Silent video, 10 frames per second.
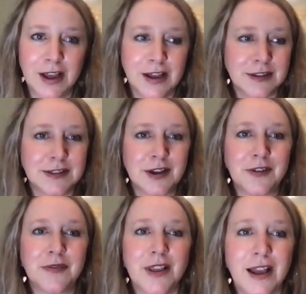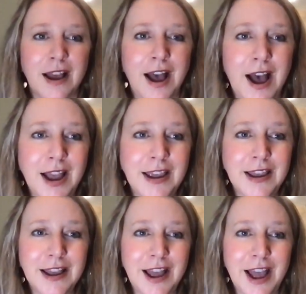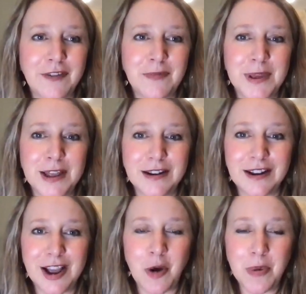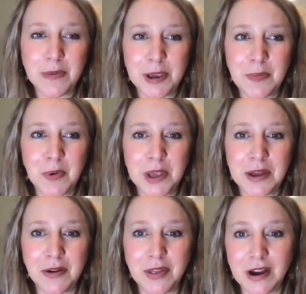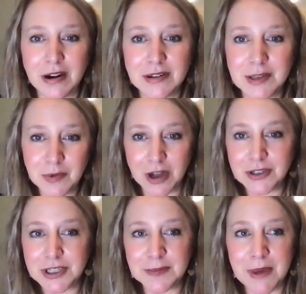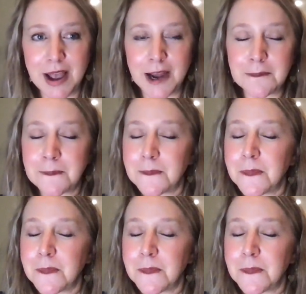So I have been helping people heal their subconscious mind